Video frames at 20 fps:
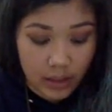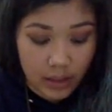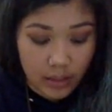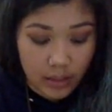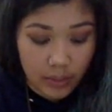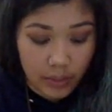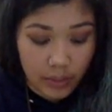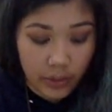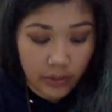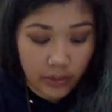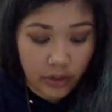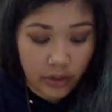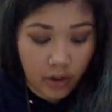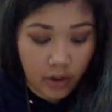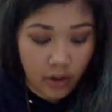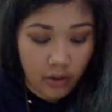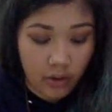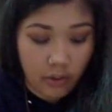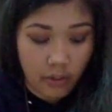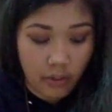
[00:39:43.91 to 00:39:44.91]
But you
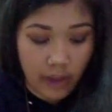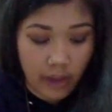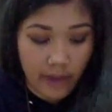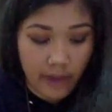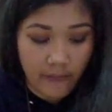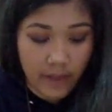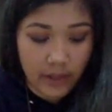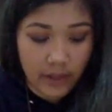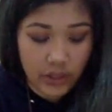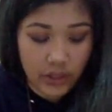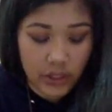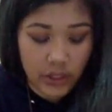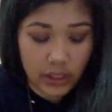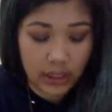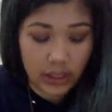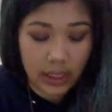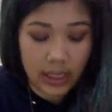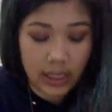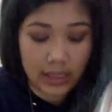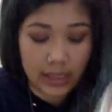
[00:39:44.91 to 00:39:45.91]
know,
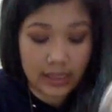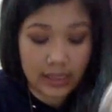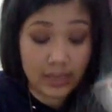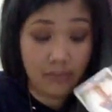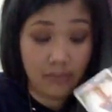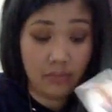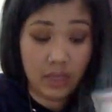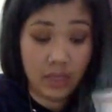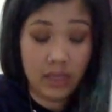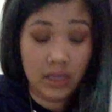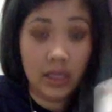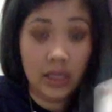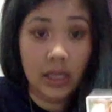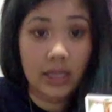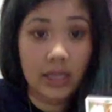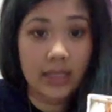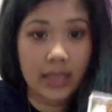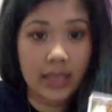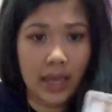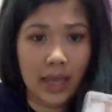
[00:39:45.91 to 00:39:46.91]
eventually, to me,
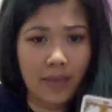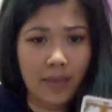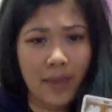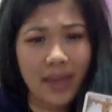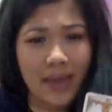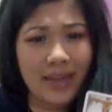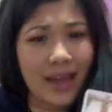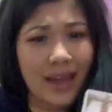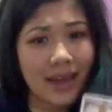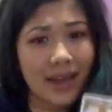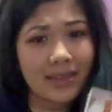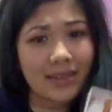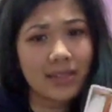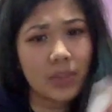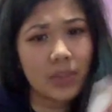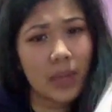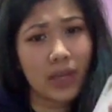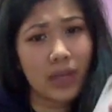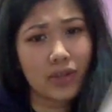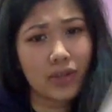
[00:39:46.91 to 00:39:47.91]
this hangman has to
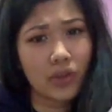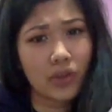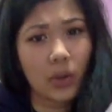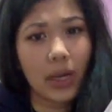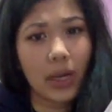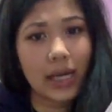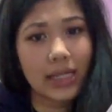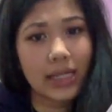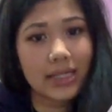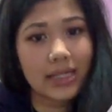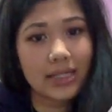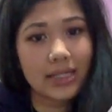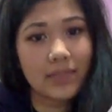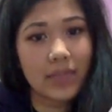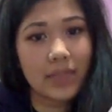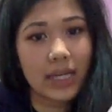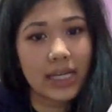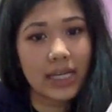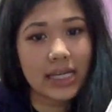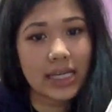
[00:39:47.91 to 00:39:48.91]
make a choice,
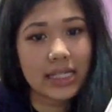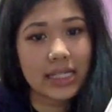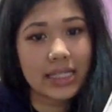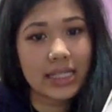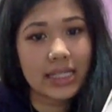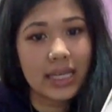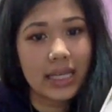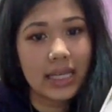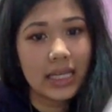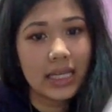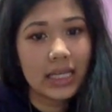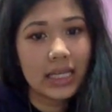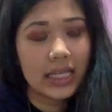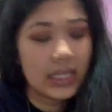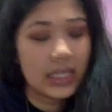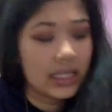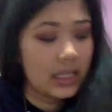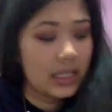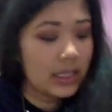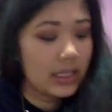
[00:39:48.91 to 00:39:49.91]
because
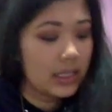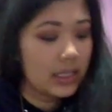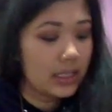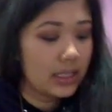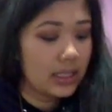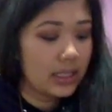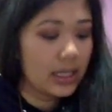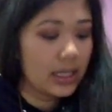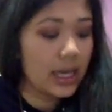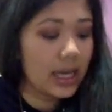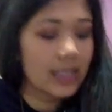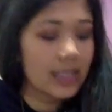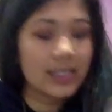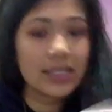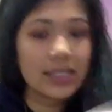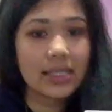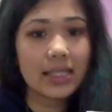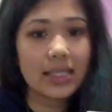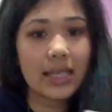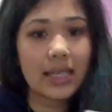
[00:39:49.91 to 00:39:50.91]
he has
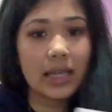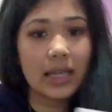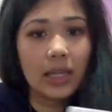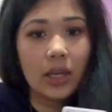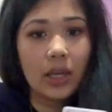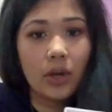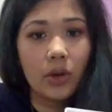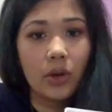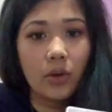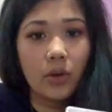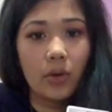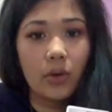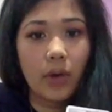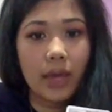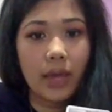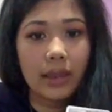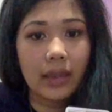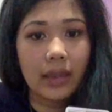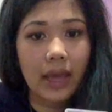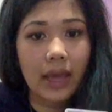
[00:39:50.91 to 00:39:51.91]
this yellow
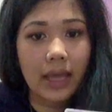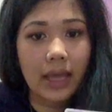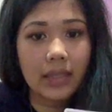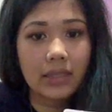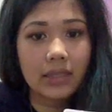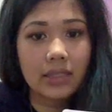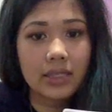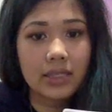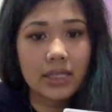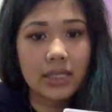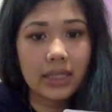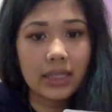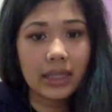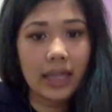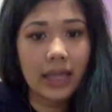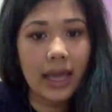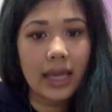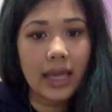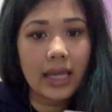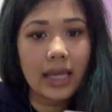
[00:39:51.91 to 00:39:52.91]
enlightened
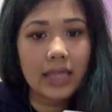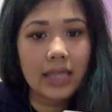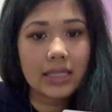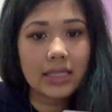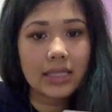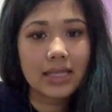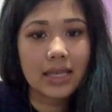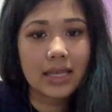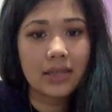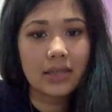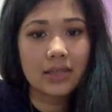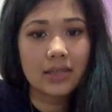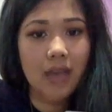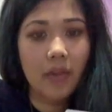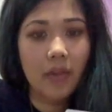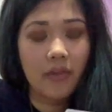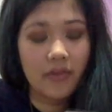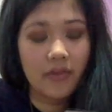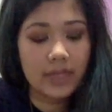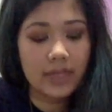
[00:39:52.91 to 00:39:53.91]
lights on
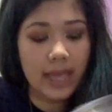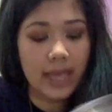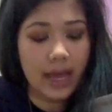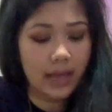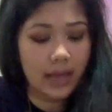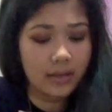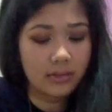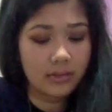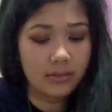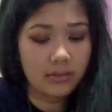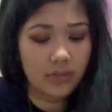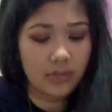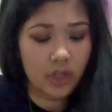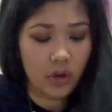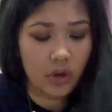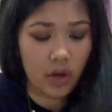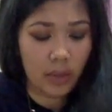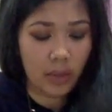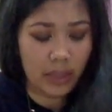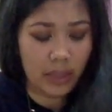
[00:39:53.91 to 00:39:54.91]
top of his head. You know
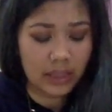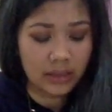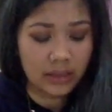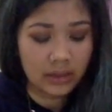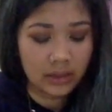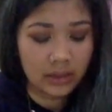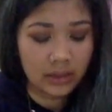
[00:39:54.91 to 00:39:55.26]
what I mean?